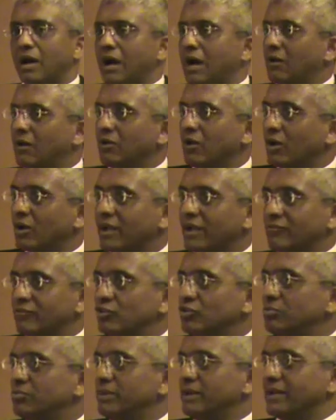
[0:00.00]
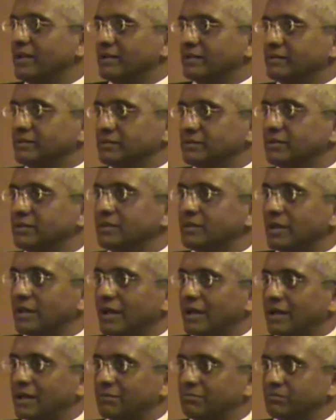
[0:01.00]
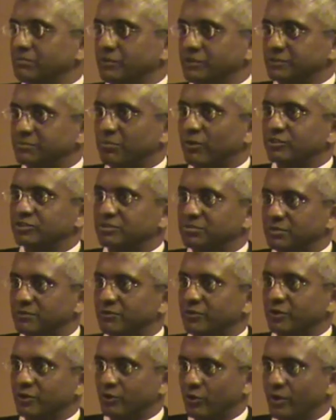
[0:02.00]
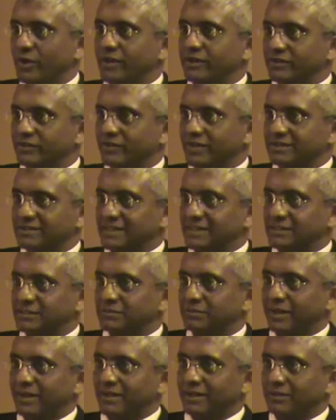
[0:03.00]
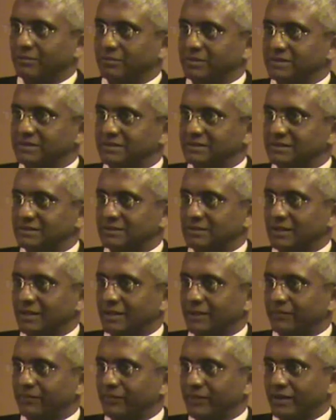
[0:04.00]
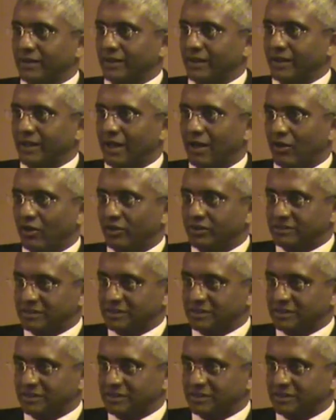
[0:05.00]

How long have you been responsible for growing the transaction banking business, and how long